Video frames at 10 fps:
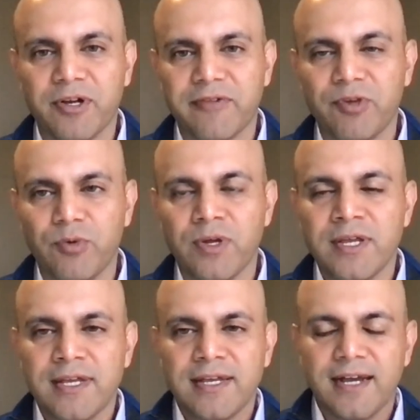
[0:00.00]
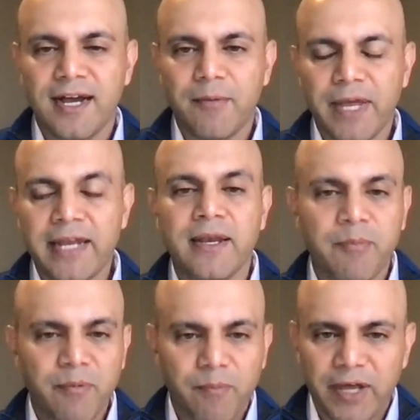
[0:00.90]
I'll give you,
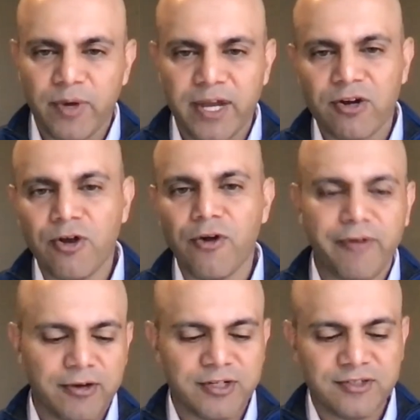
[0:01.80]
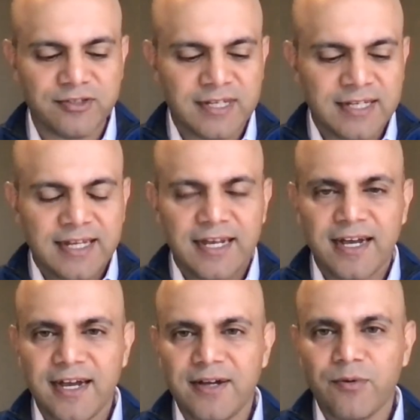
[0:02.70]
and by the way, our co-founders
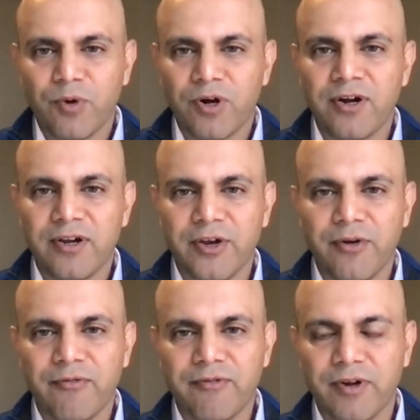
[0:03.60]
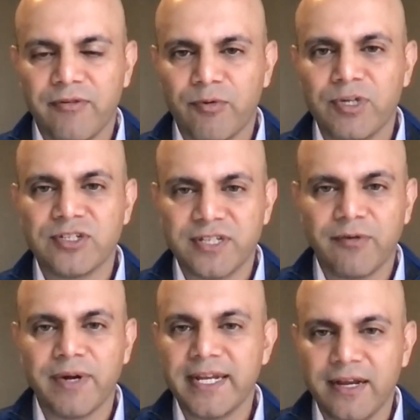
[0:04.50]
were, originally
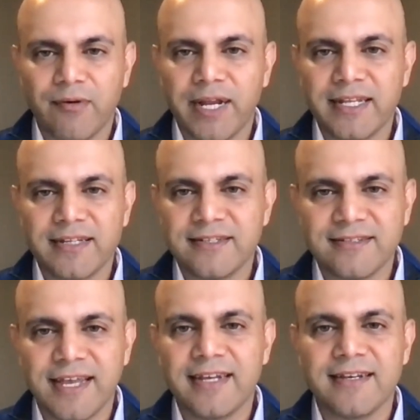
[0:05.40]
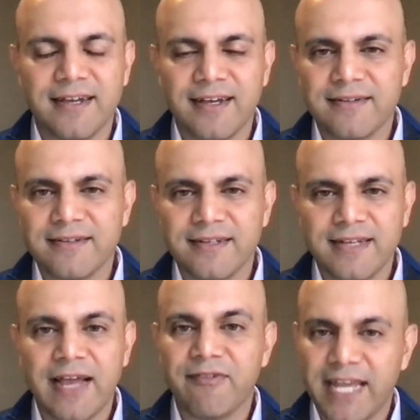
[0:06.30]
Iranian descent,
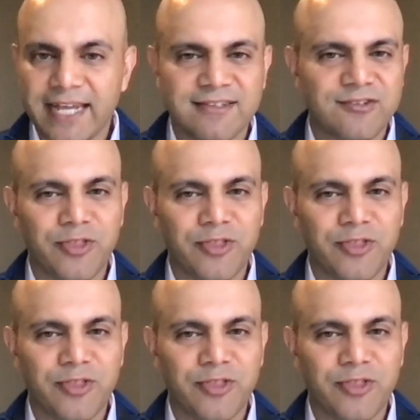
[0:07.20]
have an accent.